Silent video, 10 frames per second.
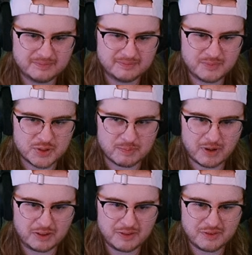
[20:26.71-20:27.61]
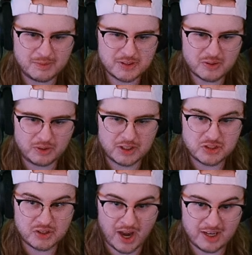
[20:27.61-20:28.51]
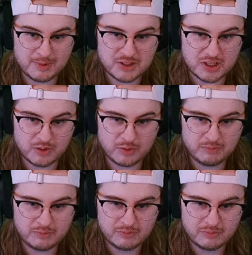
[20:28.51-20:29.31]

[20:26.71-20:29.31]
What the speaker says: was it polyphemous? Hold on. Item in the secret room?